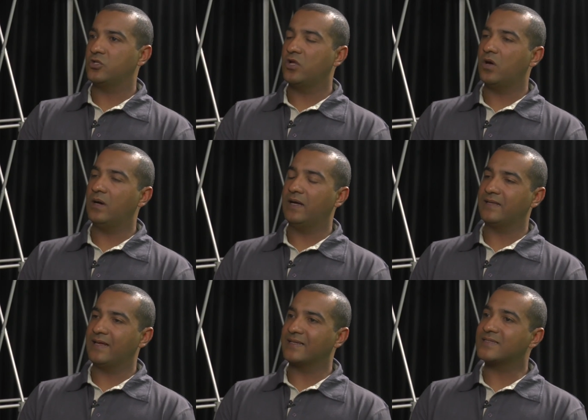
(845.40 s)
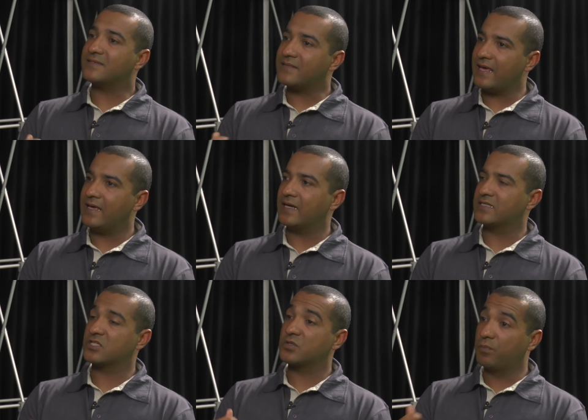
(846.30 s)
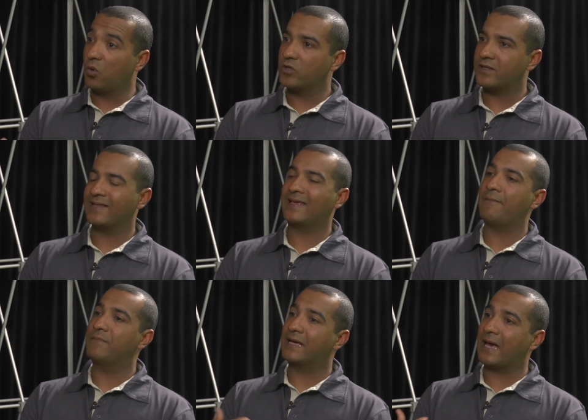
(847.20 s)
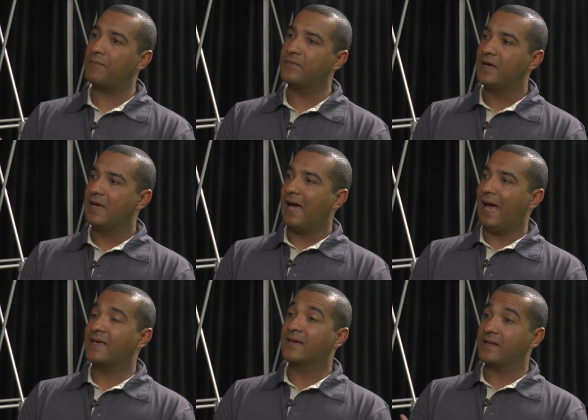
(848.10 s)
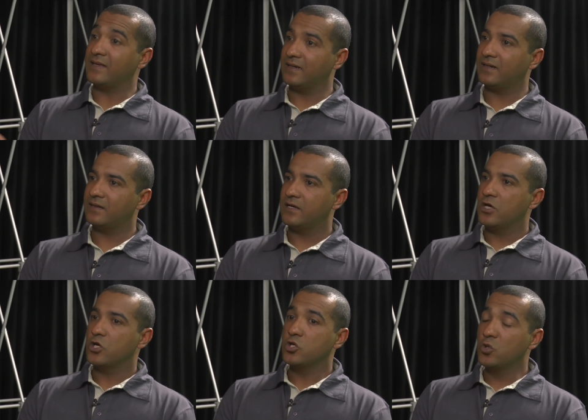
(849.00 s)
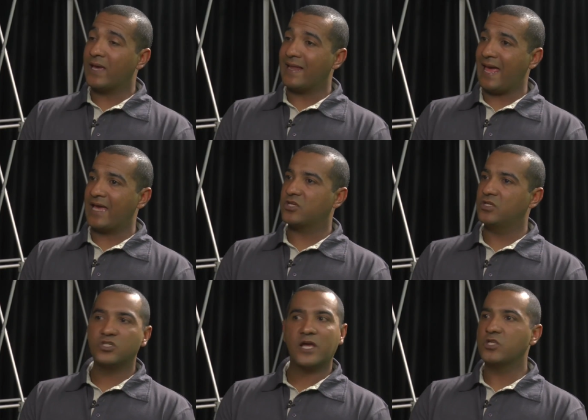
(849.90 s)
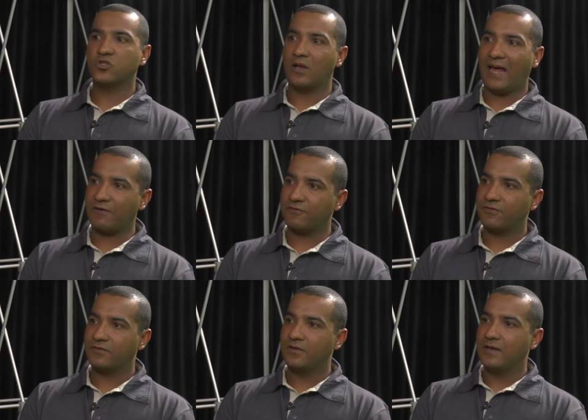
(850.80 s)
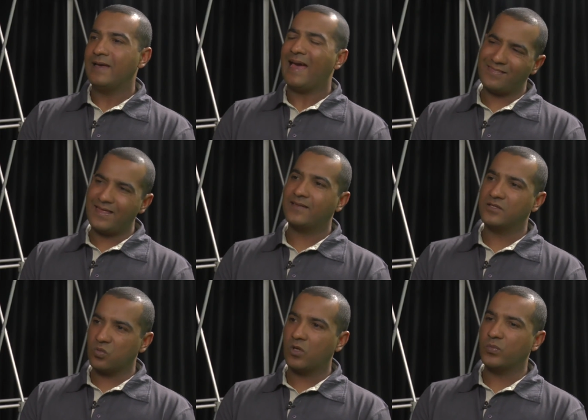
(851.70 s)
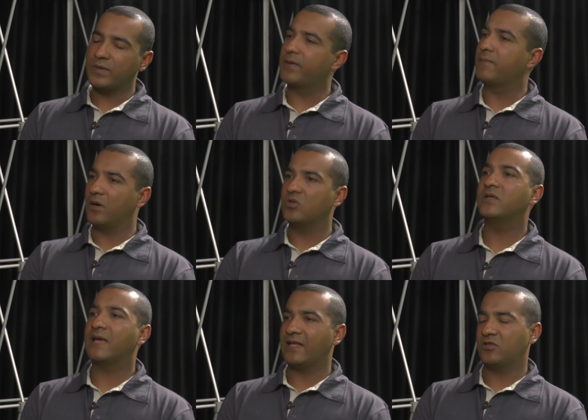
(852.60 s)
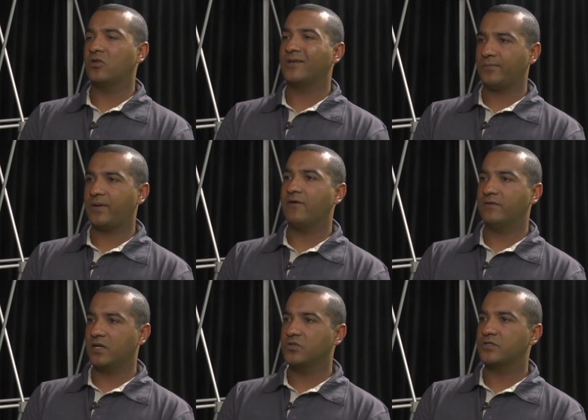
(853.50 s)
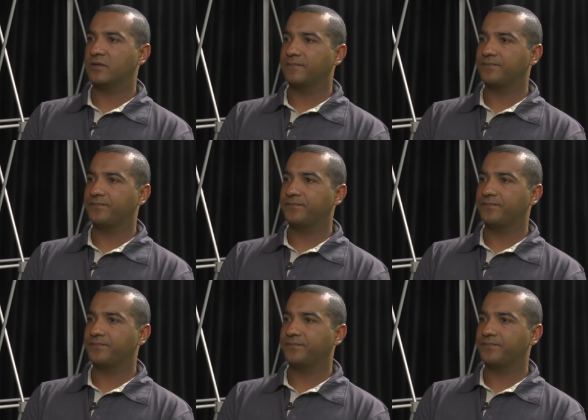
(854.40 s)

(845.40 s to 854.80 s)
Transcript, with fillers: You know, it's there, it's a sport, it can become a career, you can actually change your life. And that is what we're promoting at Not Out Private Coaching.